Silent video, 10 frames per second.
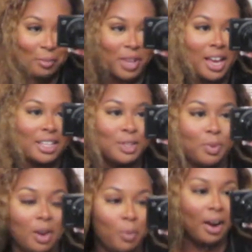yeah, this is
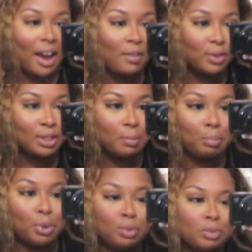what I'm wearing. I have on some
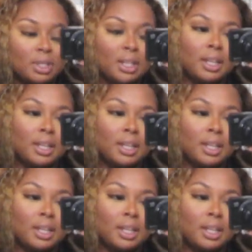boots.